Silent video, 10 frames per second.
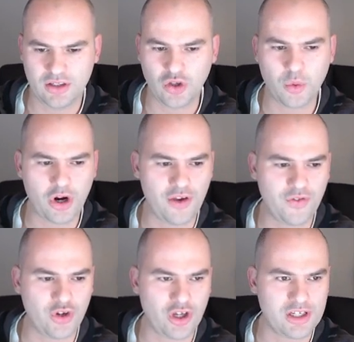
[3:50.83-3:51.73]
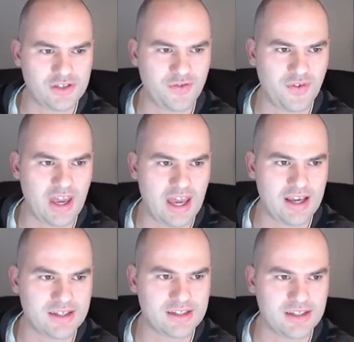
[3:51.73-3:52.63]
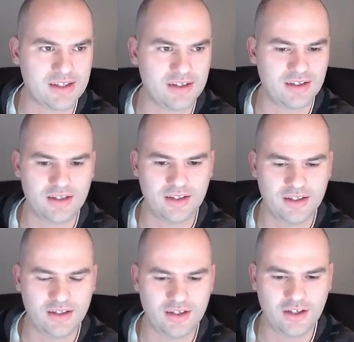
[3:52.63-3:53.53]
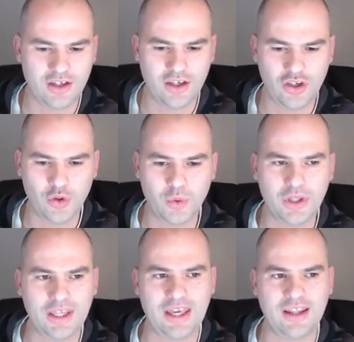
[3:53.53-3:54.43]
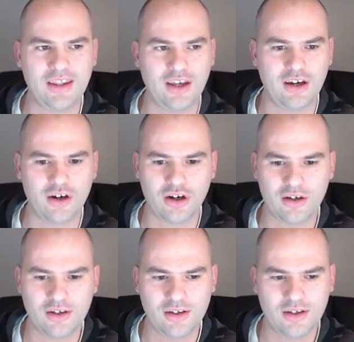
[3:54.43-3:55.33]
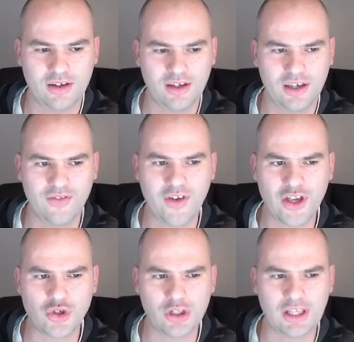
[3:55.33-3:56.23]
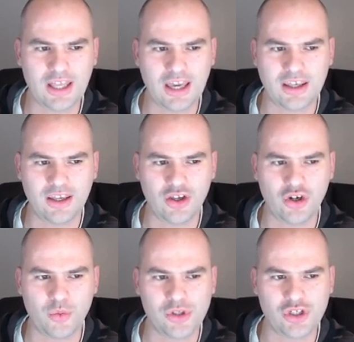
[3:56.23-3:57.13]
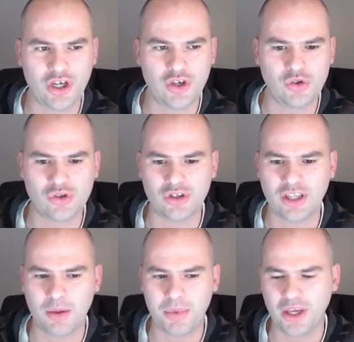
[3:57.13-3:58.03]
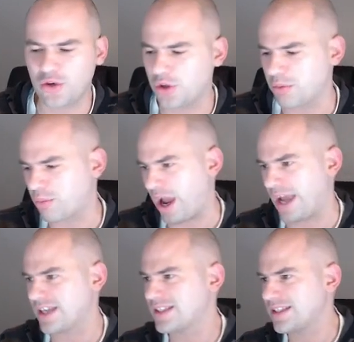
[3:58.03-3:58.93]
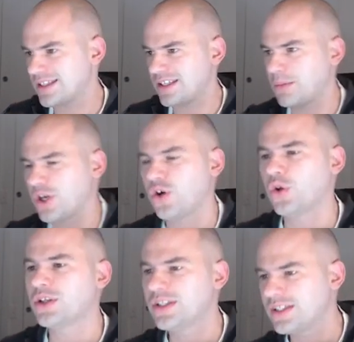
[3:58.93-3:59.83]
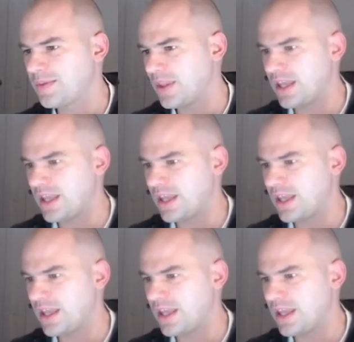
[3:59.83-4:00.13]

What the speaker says: Don't worry if you're not as fast, you will get there. Eventually, once you get used to typing in all the brackets and the semicolons,